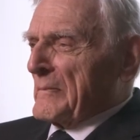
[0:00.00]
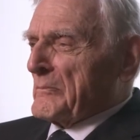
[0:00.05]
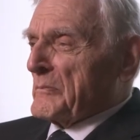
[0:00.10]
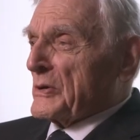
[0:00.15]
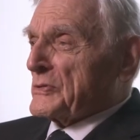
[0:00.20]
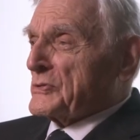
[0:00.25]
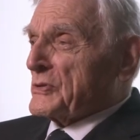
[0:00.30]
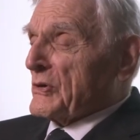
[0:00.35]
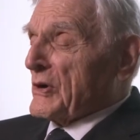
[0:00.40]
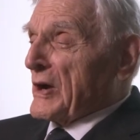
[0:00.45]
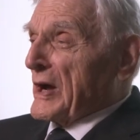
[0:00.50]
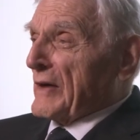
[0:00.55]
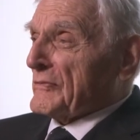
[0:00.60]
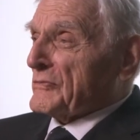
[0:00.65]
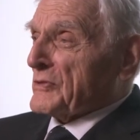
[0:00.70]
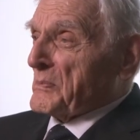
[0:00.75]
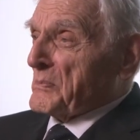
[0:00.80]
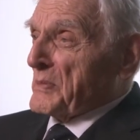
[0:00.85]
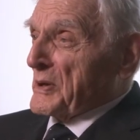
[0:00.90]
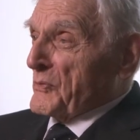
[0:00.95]
But you have
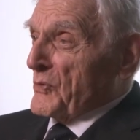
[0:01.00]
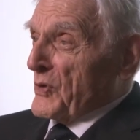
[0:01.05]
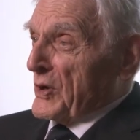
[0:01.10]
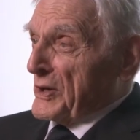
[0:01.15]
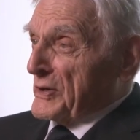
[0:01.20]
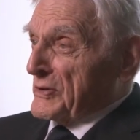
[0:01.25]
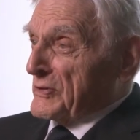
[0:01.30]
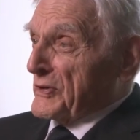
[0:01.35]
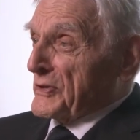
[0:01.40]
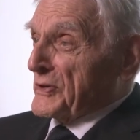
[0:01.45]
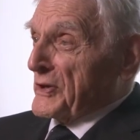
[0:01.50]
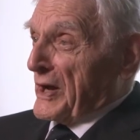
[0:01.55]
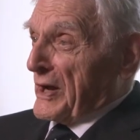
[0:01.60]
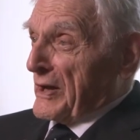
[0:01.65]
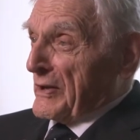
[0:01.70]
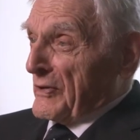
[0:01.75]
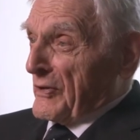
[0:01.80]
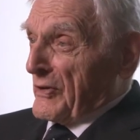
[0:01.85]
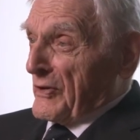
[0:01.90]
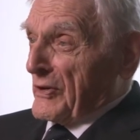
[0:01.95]
to be willing to
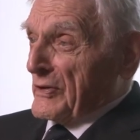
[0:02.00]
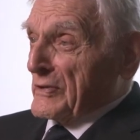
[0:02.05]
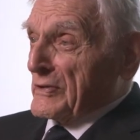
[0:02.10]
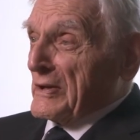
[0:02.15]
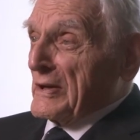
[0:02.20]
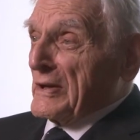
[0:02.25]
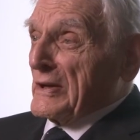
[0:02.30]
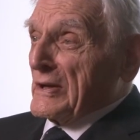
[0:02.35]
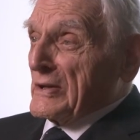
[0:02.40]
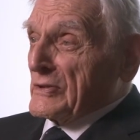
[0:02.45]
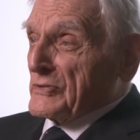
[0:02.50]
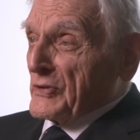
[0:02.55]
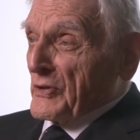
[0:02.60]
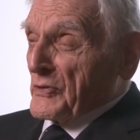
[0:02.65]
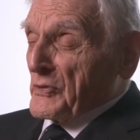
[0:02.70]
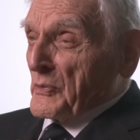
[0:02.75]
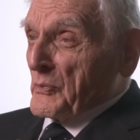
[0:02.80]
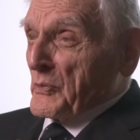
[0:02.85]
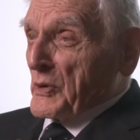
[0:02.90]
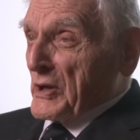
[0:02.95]
dialogue so
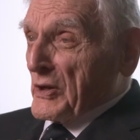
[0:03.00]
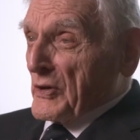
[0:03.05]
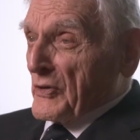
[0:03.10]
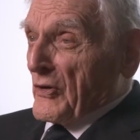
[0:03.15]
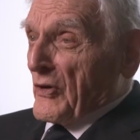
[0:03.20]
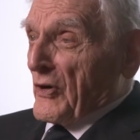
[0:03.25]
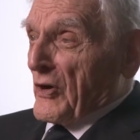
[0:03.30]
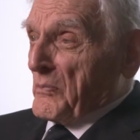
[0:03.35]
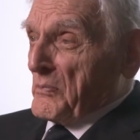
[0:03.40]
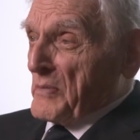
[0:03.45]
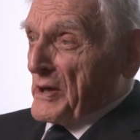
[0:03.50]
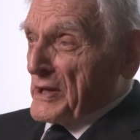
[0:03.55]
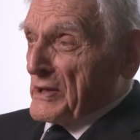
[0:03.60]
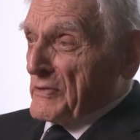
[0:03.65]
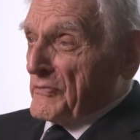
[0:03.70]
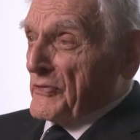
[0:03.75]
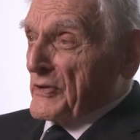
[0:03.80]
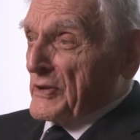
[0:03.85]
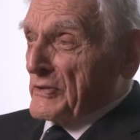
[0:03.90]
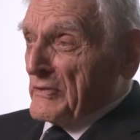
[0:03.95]
that we can all
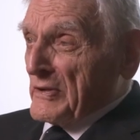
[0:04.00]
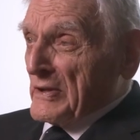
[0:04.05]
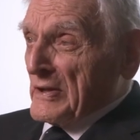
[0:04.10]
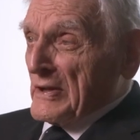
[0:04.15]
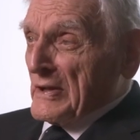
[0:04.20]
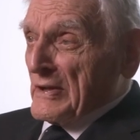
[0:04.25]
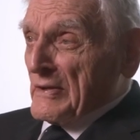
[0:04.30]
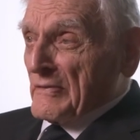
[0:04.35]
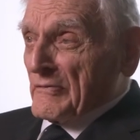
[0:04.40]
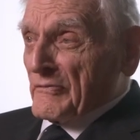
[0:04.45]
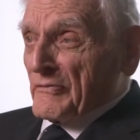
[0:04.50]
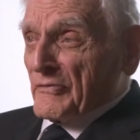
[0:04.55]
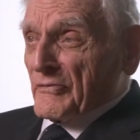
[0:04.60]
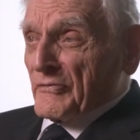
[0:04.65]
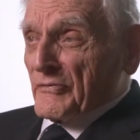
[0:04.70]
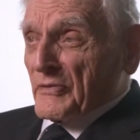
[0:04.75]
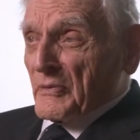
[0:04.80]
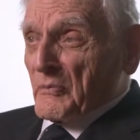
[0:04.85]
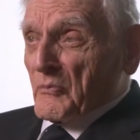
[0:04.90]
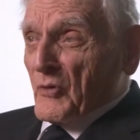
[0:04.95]
benefit
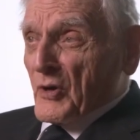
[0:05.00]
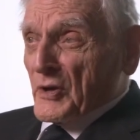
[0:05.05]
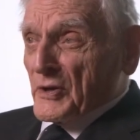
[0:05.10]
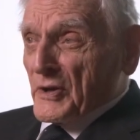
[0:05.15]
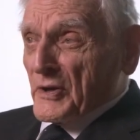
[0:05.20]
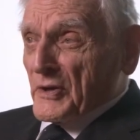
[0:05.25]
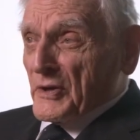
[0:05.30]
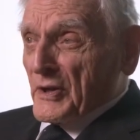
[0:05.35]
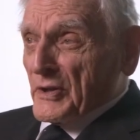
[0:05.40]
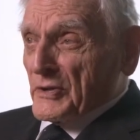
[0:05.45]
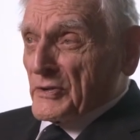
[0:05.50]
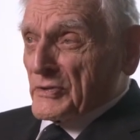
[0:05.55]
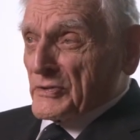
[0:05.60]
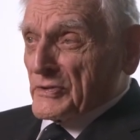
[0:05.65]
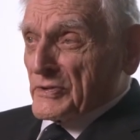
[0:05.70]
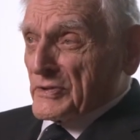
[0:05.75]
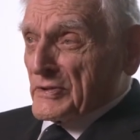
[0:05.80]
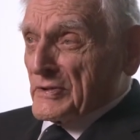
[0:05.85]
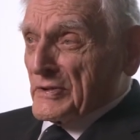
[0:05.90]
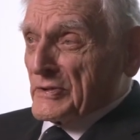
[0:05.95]
from one
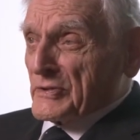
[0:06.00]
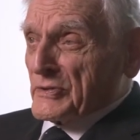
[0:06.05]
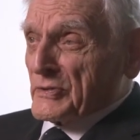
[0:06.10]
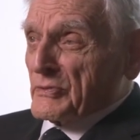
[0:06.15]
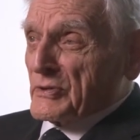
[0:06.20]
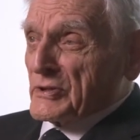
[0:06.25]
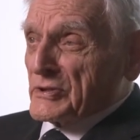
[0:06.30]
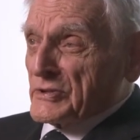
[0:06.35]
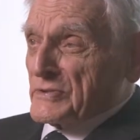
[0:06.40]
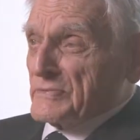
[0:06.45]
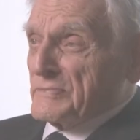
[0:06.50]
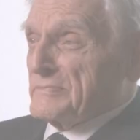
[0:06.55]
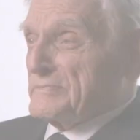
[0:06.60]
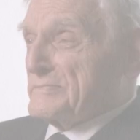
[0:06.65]
another's intuition.